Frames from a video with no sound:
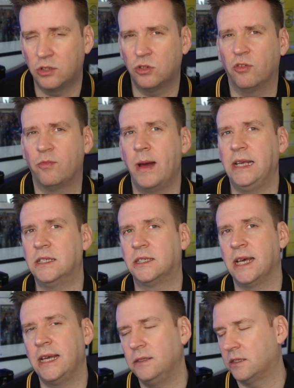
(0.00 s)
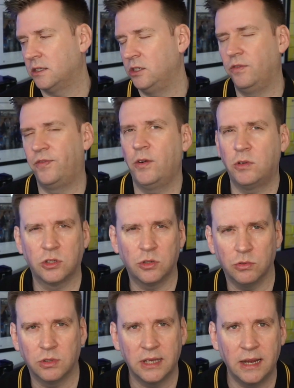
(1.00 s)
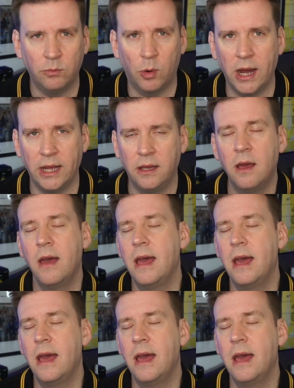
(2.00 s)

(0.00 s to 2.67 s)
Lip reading: sort of makes sense and you feel the sort of same way.